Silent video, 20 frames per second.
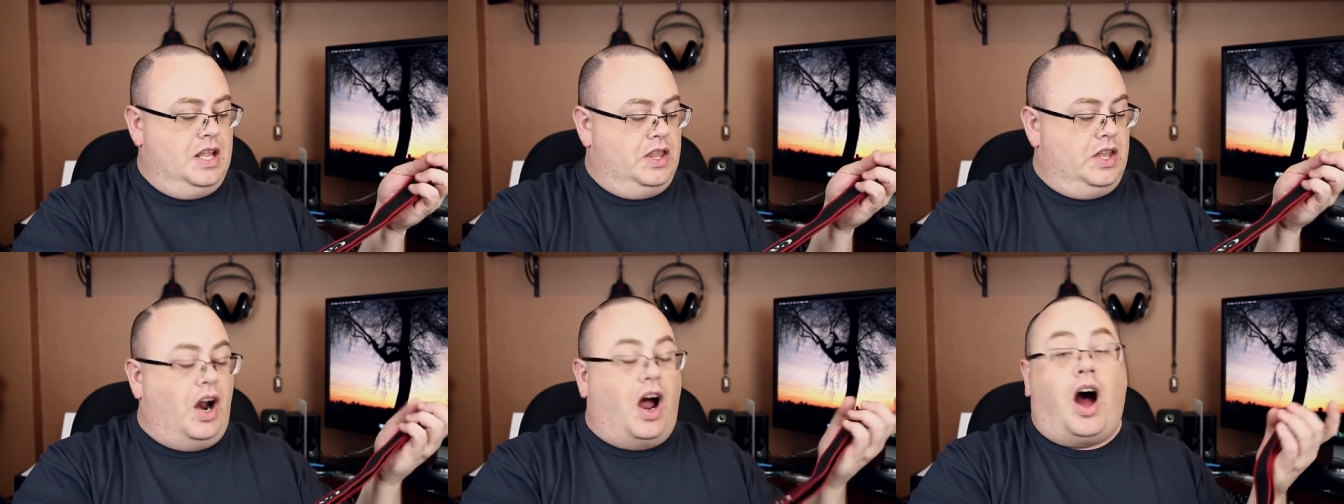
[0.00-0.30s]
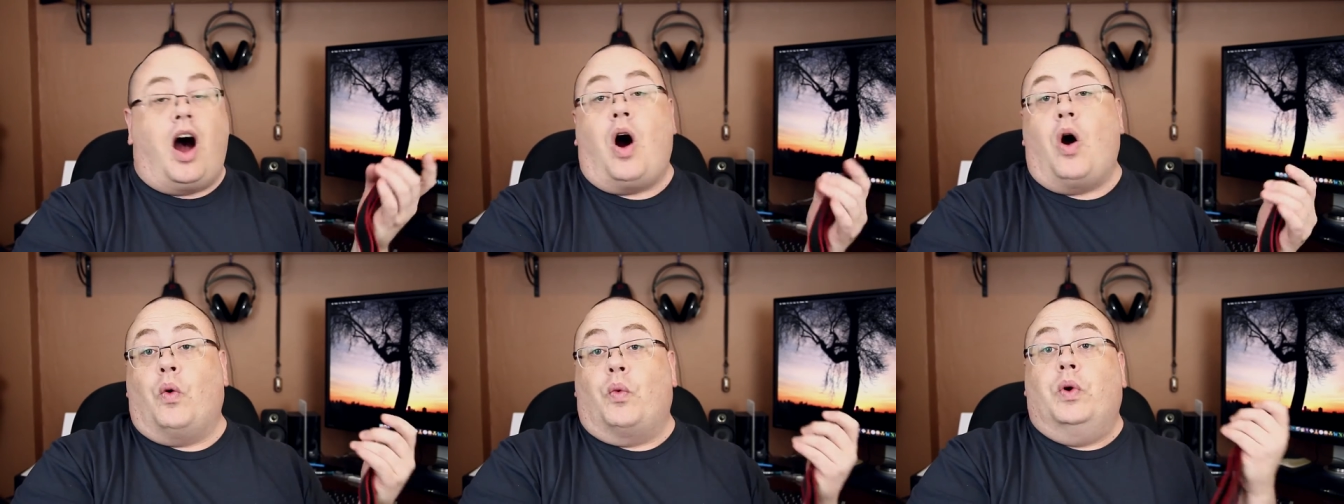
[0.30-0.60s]
they're
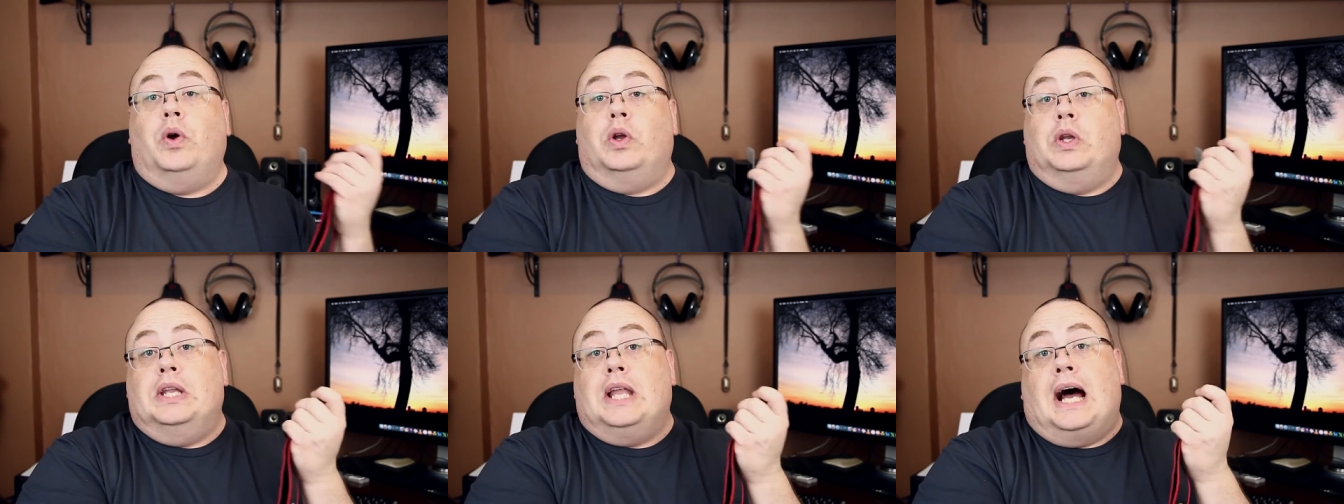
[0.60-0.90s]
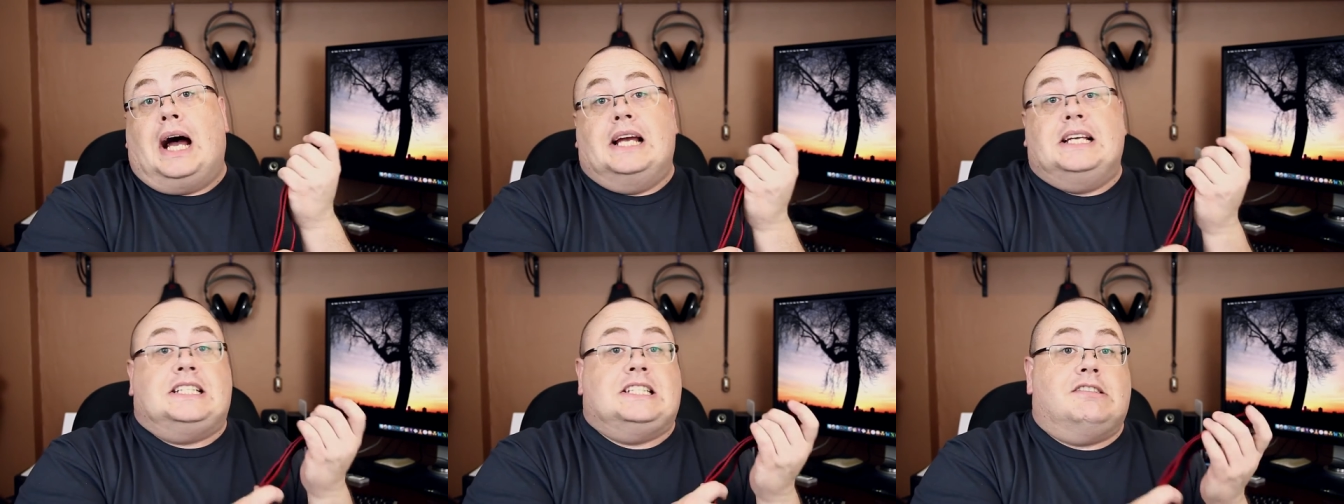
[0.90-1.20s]
all real
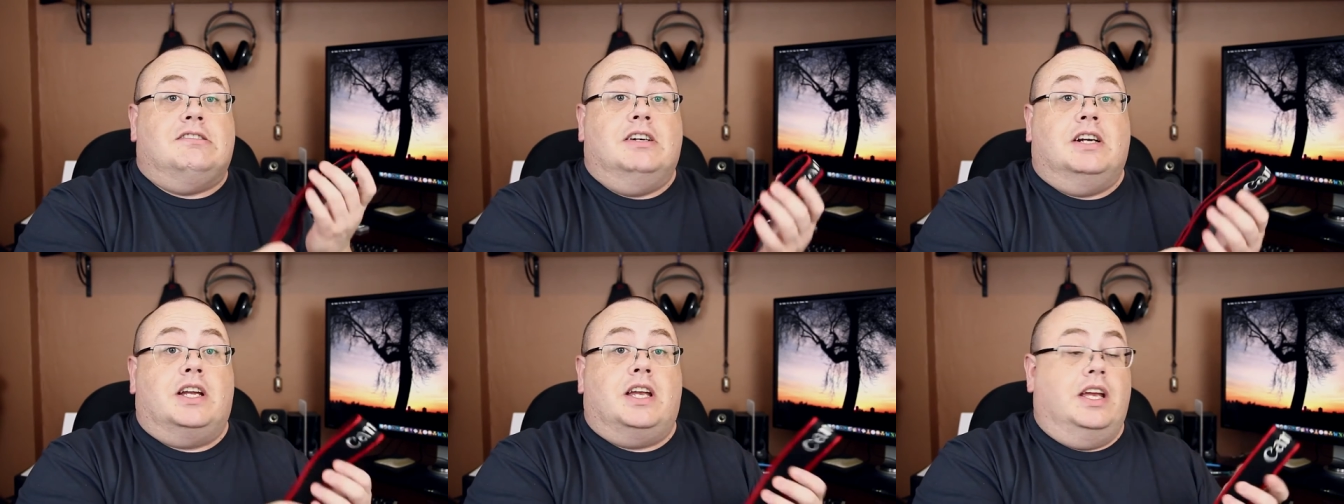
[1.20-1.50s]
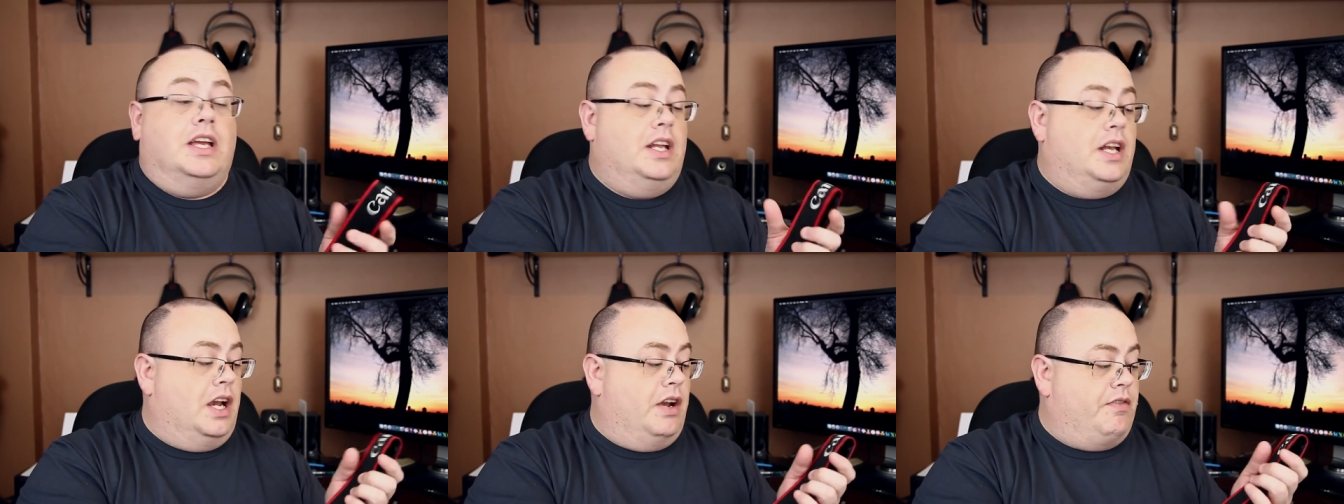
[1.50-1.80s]
nice
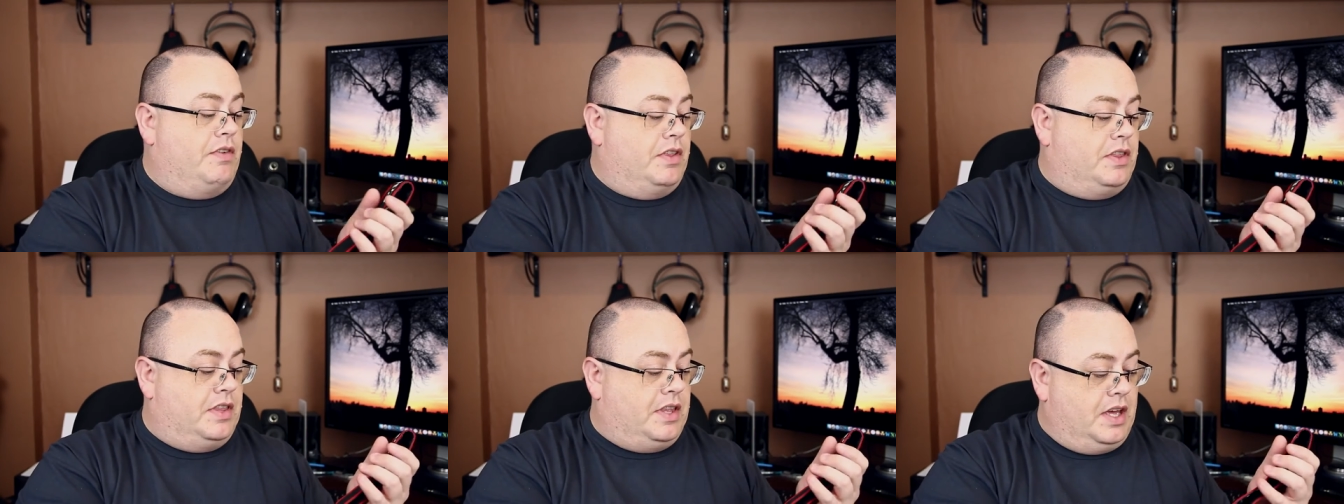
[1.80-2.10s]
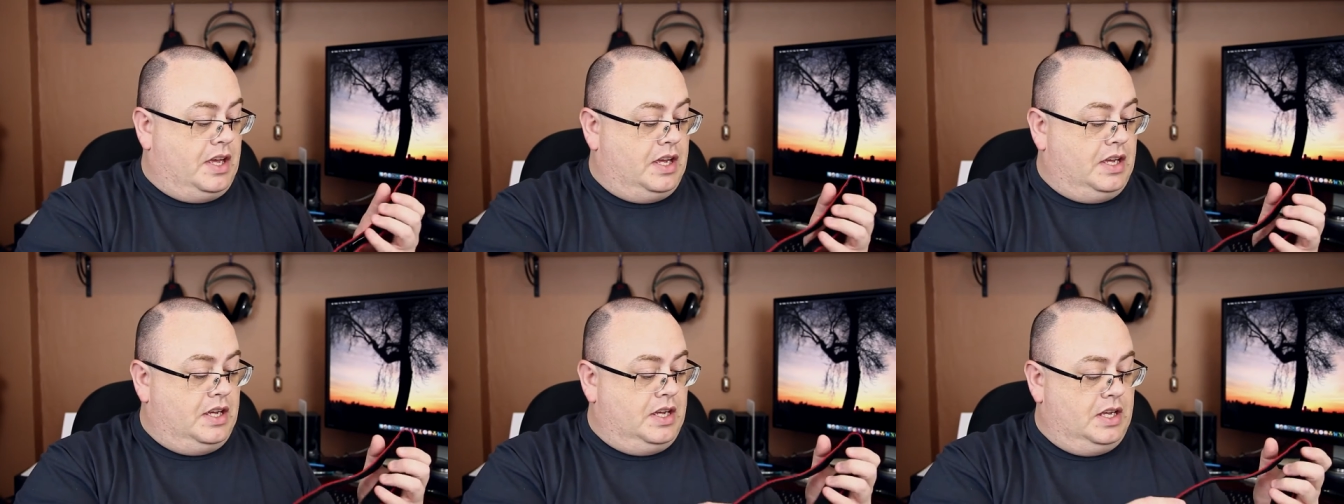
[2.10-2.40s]
looking and
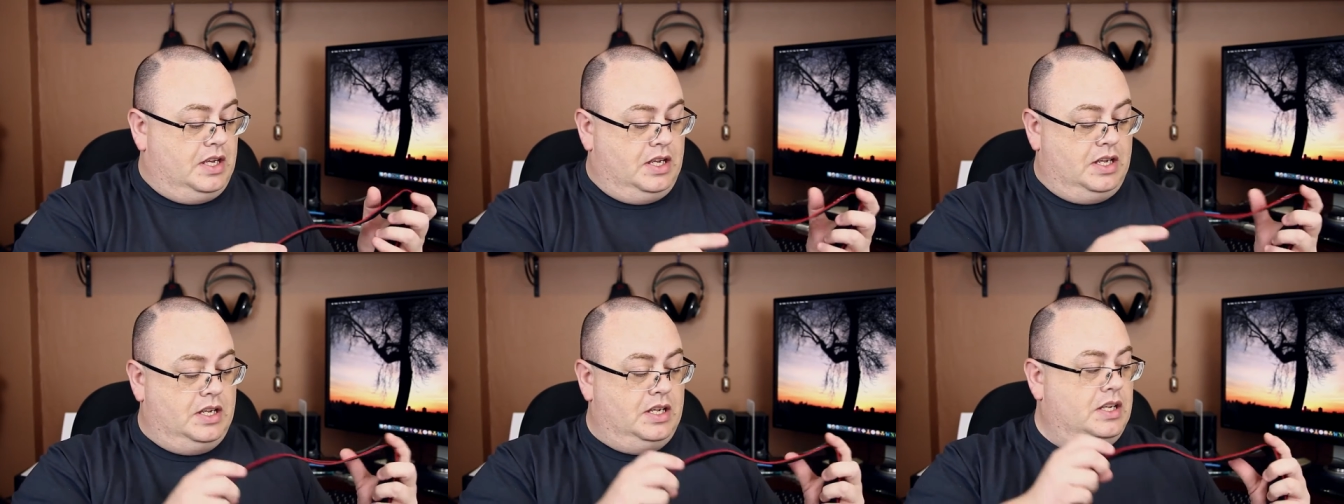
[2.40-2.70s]
everything,